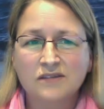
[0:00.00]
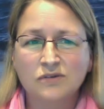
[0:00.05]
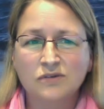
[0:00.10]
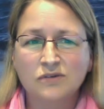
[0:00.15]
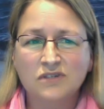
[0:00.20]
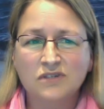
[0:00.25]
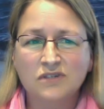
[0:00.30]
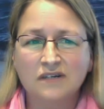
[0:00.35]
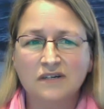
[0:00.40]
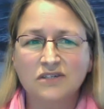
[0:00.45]

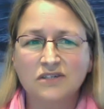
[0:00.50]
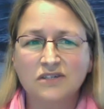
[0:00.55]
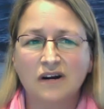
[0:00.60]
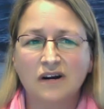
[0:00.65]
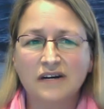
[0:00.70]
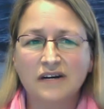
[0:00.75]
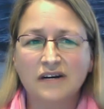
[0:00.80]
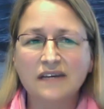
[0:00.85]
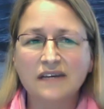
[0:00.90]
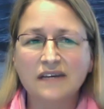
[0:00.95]
Dr.
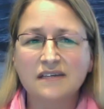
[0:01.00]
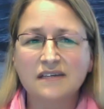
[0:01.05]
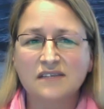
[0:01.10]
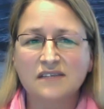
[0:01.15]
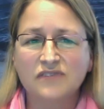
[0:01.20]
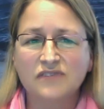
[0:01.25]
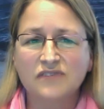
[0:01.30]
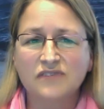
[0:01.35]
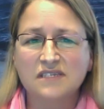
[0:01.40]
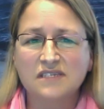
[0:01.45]
Hartig is a
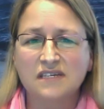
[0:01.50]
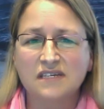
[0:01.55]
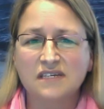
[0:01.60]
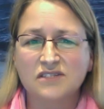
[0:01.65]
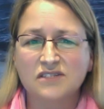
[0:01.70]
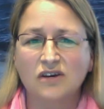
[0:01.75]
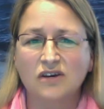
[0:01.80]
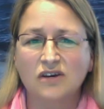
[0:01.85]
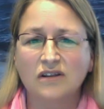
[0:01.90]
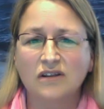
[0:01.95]
visiting
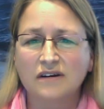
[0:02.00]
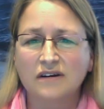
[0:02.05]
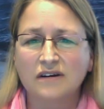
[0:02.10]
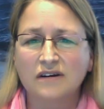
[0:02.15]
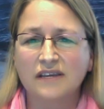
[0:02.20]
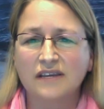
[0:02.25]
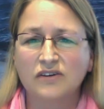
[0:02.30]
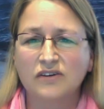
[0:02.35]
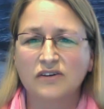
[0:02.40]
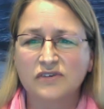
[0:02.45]
scholar
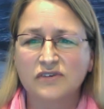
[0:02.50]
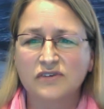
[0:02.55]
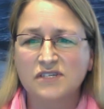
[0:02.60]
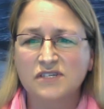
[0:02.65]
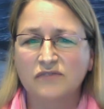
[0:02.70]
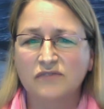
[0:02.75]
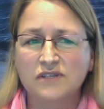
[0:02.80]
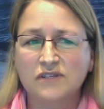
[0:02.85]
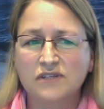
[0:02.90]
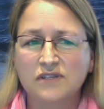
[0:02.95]
at University
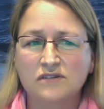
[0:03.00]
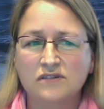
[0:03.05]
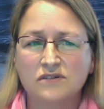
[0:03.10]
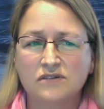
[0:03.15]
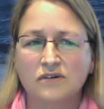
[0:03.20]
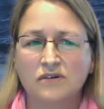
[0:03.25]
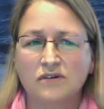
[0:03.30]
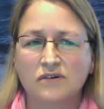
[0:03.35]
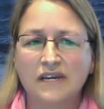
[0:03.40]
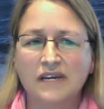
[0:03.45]
of Windsor's
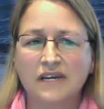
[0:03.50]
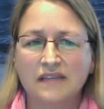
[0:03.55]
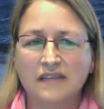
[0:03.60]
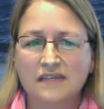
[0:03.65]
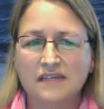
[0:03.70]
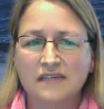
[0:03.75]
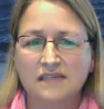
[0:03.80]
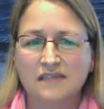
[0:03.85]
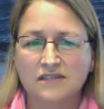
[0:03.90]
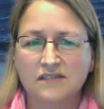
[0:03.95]
Great
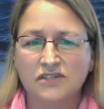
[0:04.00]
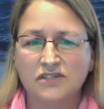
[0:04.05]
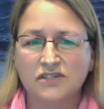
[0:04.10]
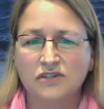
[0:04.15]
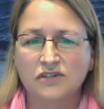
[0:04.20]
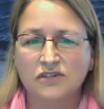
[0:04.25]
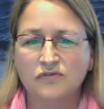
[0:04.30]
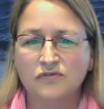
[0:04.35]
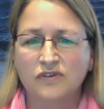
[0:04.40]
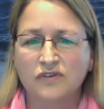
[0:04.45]
Lakes
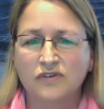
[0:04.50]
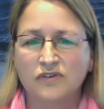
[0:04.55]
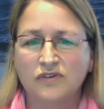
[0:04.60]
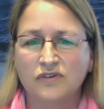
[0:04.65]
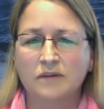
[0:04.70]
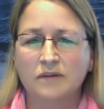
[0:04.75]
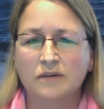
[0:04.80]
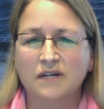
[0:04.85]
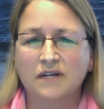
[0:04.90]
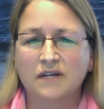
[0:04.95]
Institute for
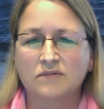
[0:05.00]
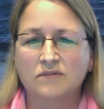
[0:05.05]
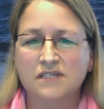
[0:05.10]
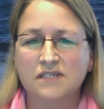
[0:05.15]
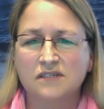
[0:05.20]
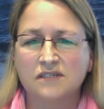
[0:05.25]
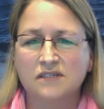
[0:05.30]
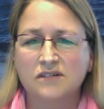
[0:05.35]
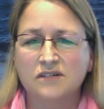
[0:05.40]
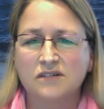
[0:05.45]
Environmental
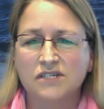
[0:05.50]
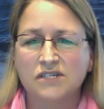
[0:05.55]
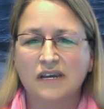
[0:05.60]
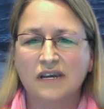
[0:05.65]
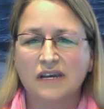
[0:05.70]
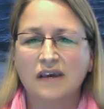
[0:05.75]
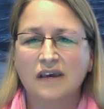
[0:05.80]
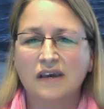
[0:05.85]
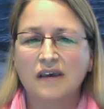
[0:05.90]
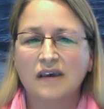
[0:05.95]
Research
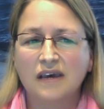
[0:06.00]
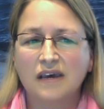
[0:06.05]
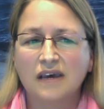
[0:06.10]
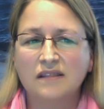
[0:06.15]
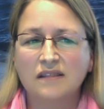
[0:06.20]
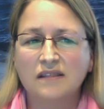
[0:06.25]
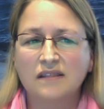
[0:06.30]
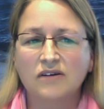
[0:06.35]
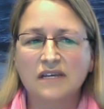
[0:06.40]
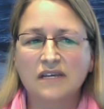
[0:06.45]
and
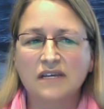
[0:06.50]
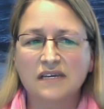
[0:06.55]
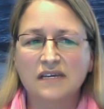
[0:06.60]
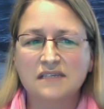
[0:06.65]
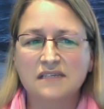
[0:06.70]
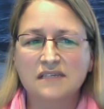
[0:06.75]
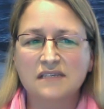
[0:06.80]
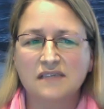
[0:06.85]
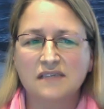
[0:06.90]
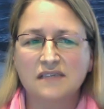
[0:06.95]
the Great
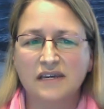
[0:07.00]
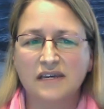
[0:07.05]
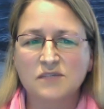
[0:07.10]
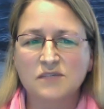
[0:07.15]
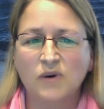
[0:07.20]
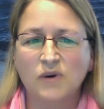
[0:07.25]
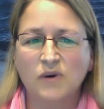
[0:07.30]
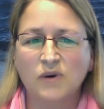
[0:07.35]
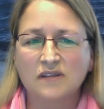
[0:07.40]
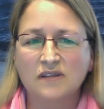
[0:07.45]
Lakes Science
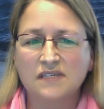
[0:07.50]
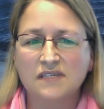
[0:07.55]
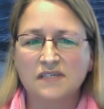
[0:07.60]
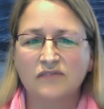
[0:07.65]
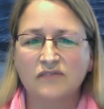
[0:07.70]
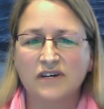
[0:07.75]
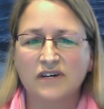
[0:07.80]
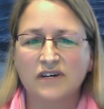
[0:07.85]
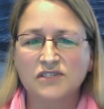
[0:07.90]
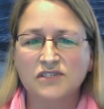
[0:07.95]
Policy
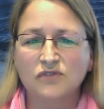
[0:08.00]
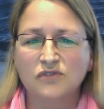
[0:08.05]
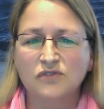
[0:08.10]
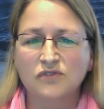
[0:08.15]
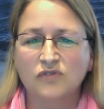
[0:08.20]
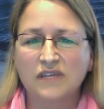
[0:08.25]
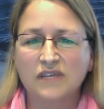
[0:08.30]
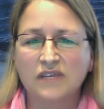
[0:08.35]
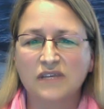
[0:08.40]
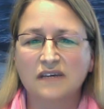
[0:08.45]
Advisor
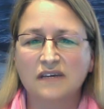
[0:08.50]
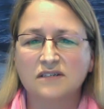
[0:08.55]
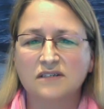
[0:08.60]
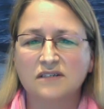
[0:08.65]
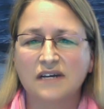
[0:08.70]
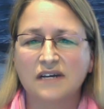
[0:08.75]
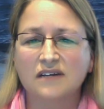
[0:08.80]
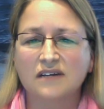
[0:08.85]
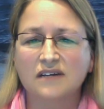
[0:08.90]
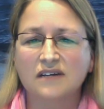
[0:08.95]
for the
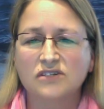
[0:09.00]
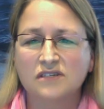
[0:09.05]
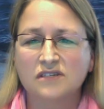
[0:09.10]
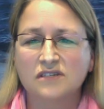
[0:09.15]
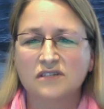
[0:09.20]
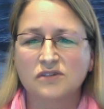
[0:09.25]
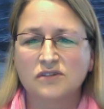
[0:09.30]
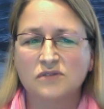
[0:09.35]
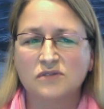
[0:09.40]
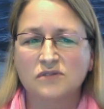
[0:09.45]
International
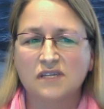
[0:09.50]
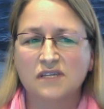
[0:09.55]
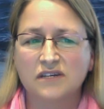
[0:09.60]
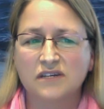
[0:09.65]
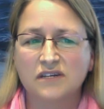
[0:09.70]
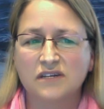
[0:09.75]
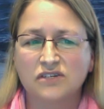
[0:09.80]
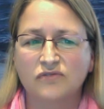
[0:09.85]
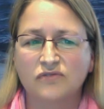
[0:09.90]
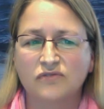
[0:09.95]

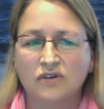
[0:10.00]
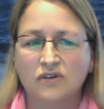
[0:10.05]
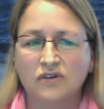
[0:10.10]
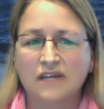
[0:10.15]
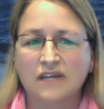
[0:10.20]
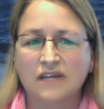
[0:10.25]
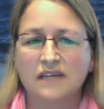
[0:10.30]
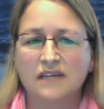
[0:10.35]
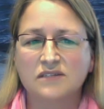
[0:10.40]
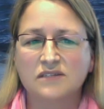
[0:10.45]
Association for
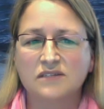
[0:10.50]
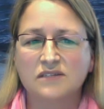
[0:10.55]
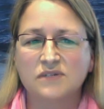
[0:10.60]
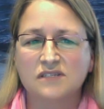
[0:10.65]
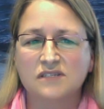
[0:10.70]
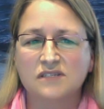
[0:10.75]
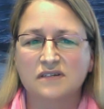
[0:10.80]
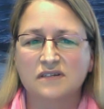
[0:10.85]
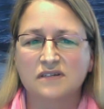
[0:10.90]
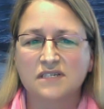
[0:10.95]
Great Lakes
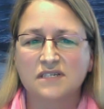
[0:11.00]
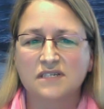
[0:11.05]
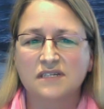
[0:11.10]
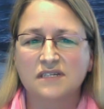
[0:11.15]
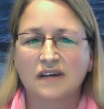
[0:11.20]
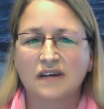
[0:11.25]
Research.